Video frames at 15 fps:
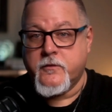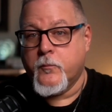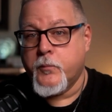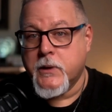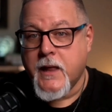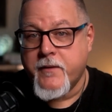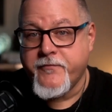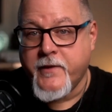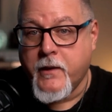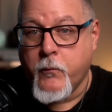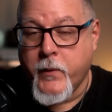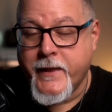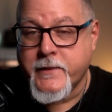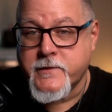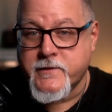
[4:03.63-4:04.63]
bluffing
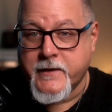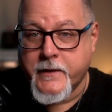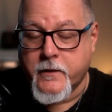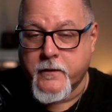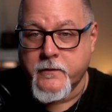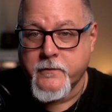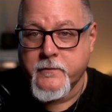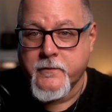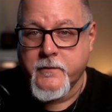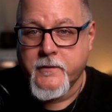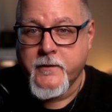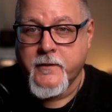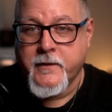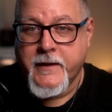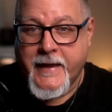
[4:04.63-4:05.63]
wins here.
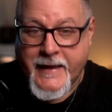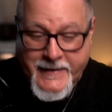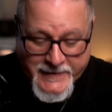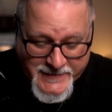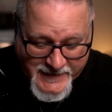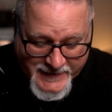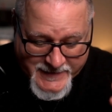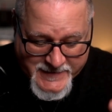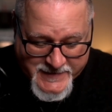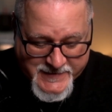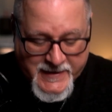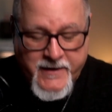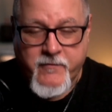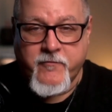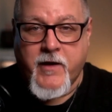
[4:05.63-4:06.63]
It is
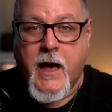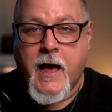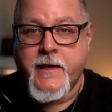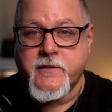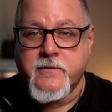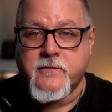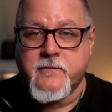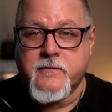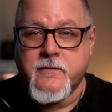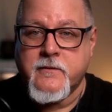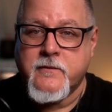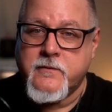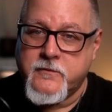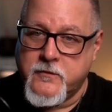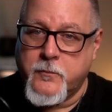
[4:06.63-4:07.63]
incentivized
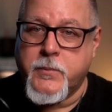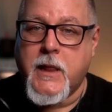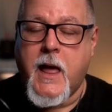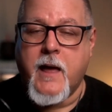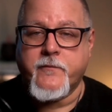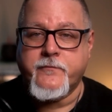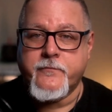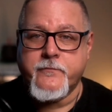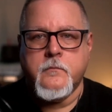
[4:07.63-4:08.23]
to bluff.